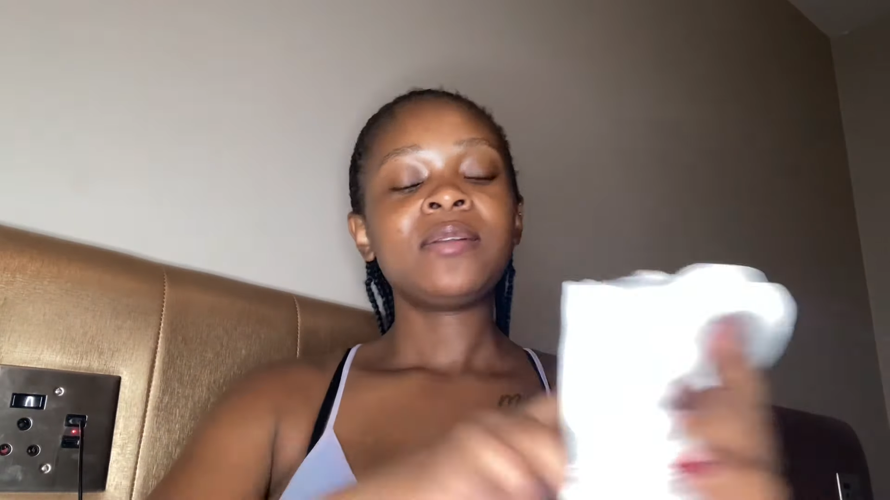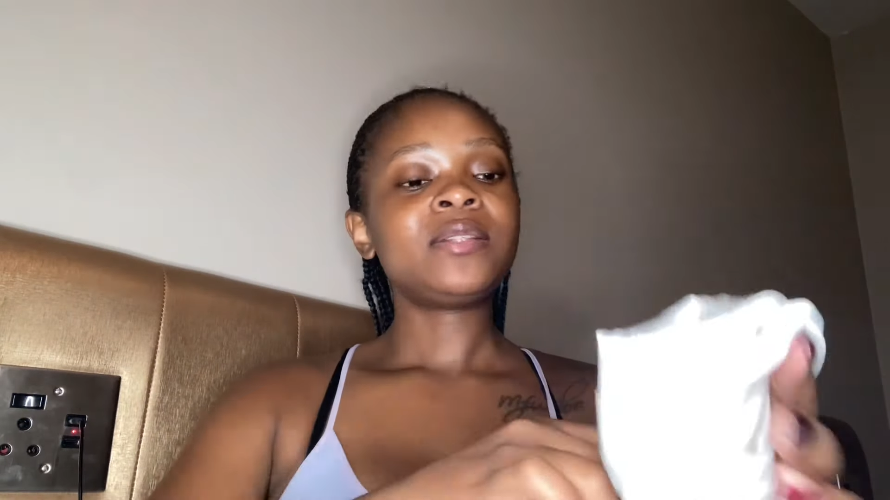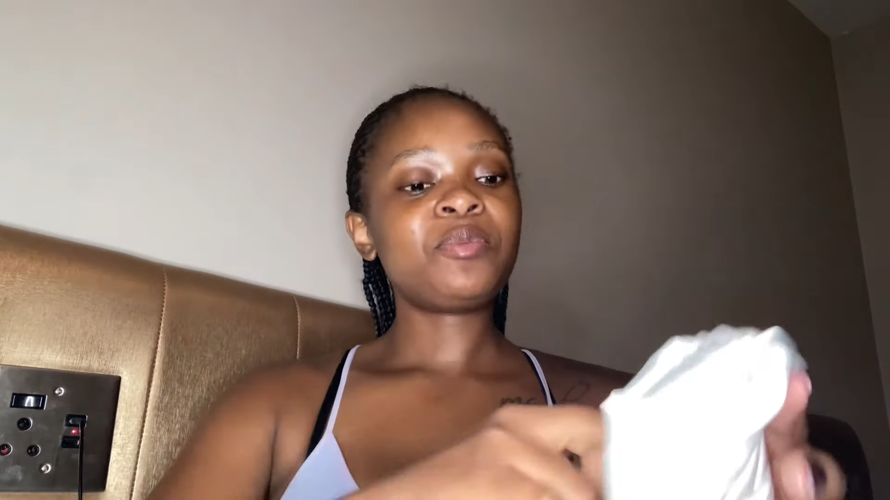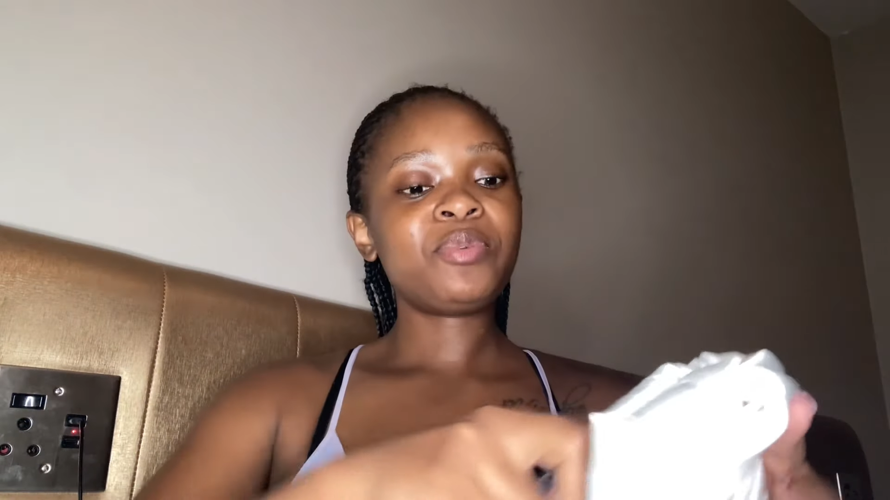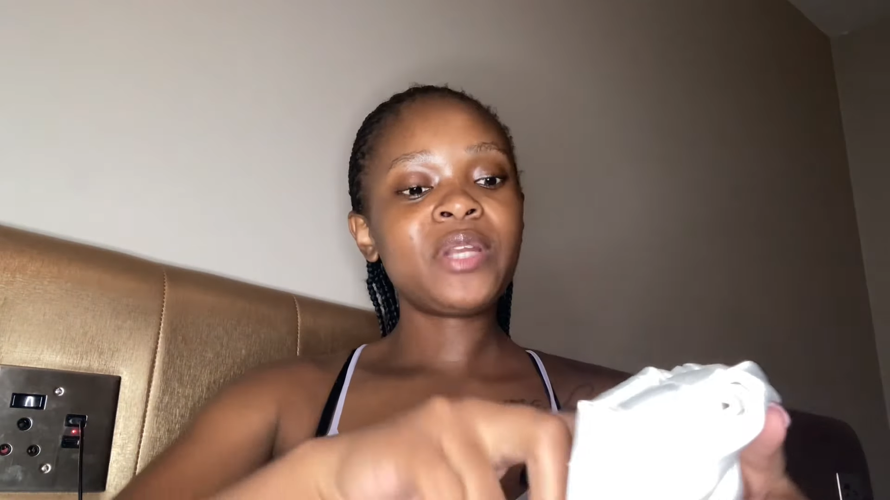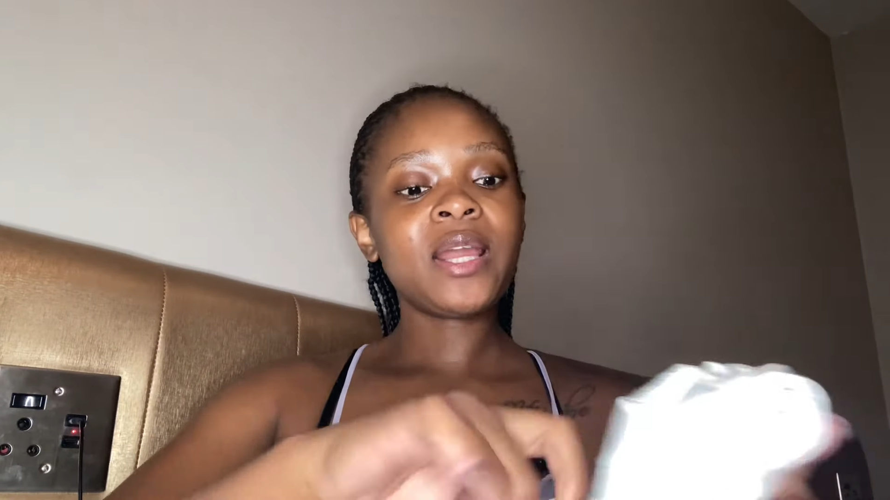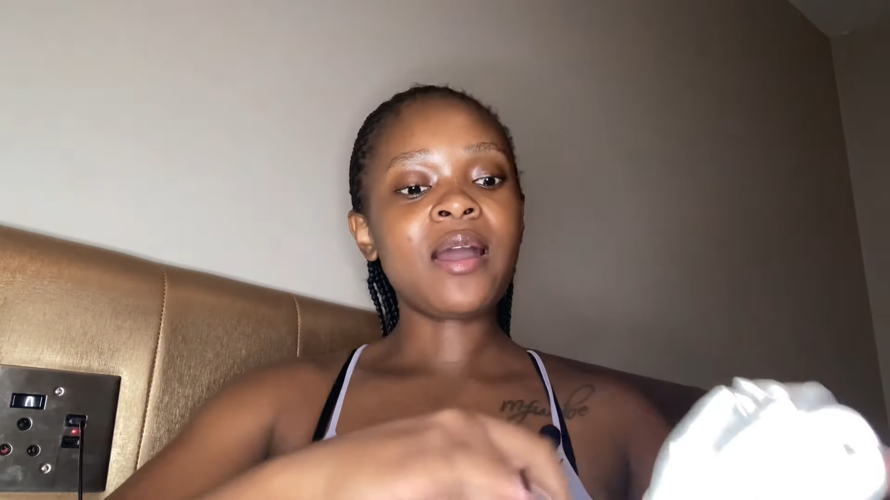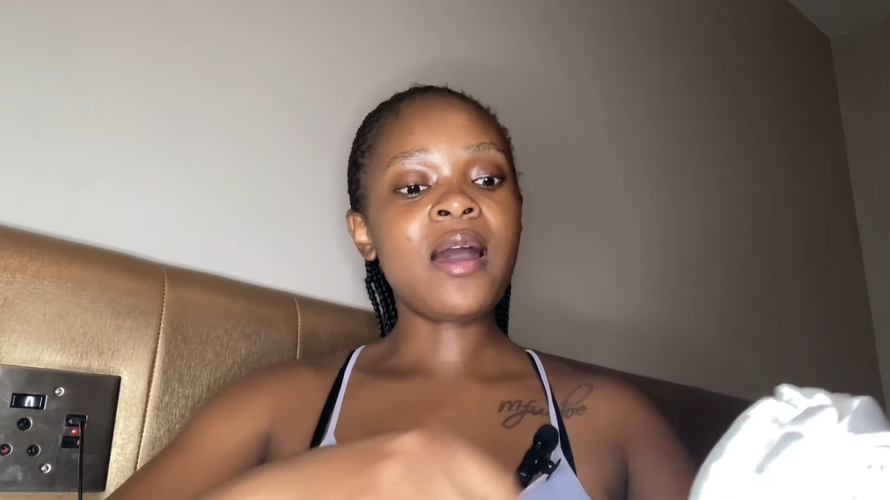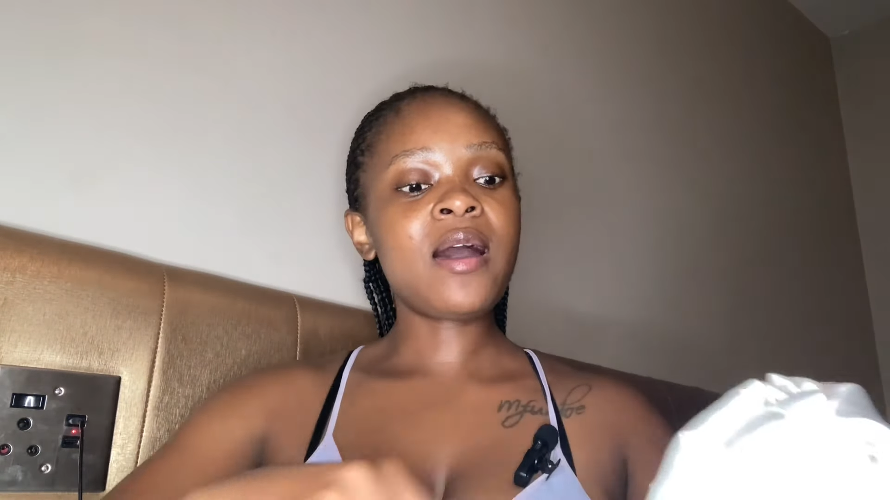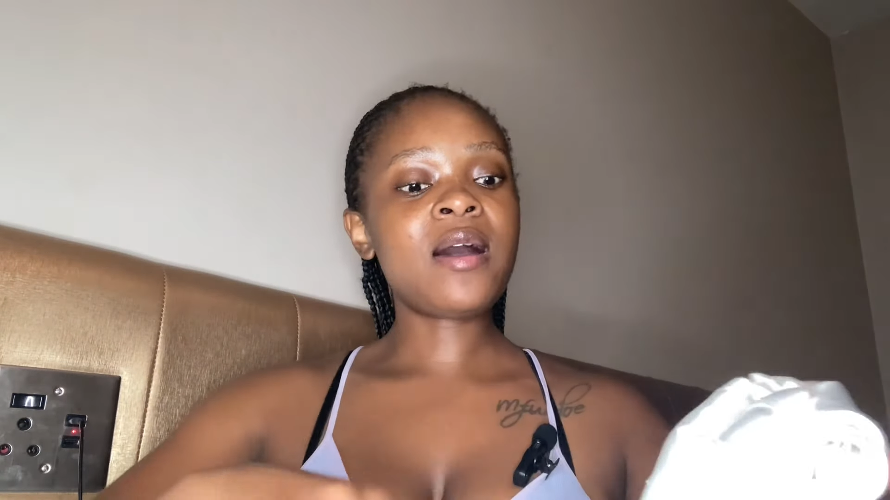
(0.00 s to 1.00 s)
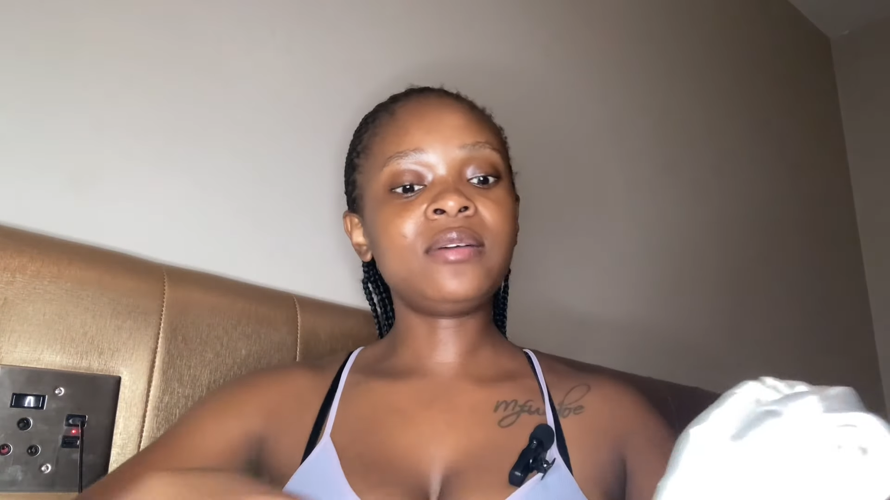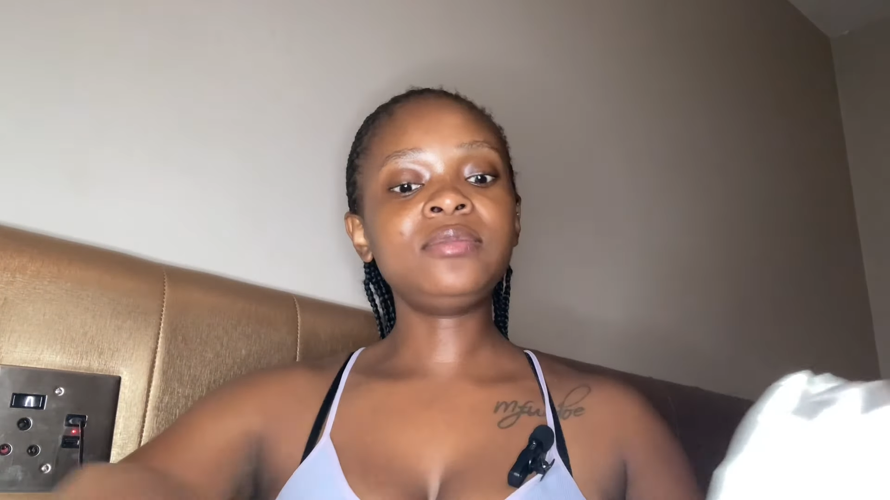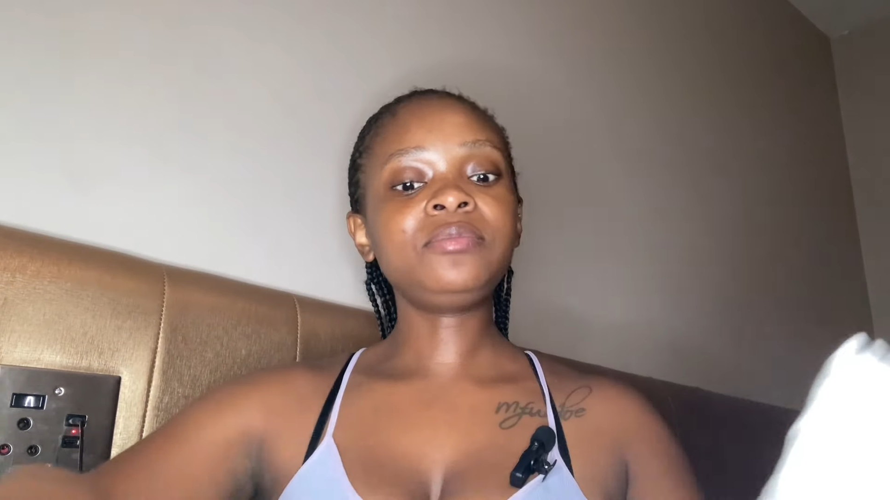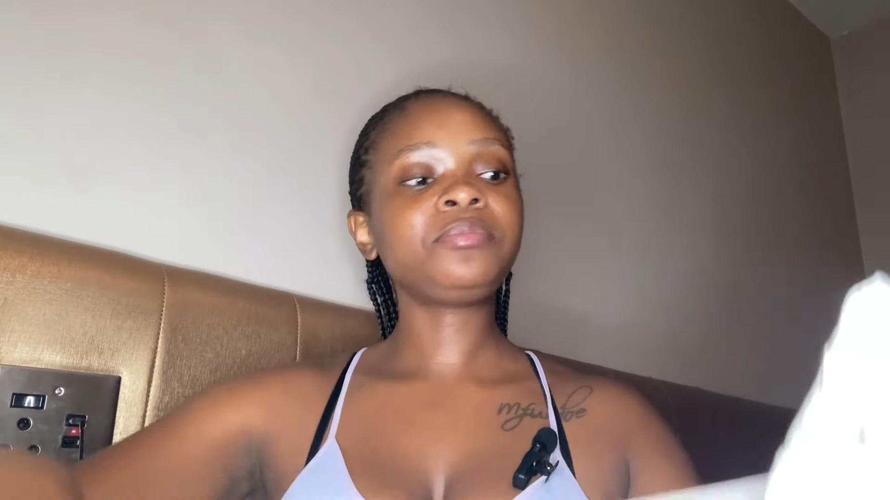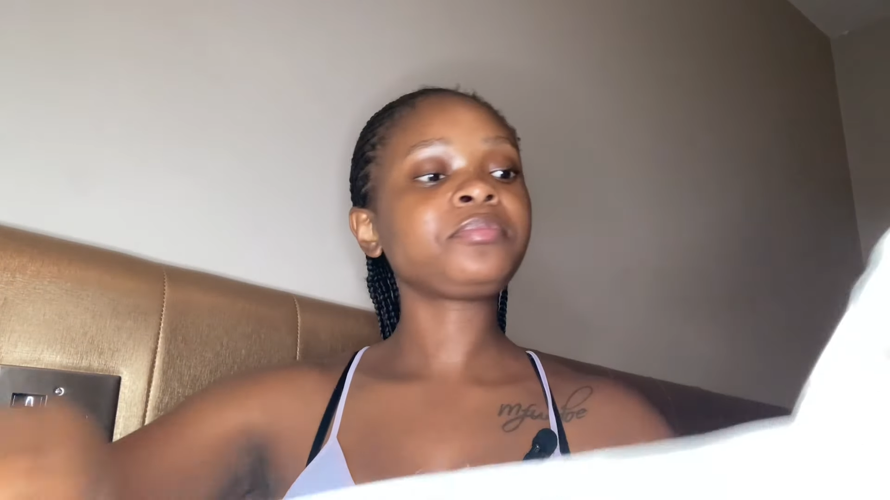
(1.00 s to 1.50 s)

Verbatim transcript: They put a gown,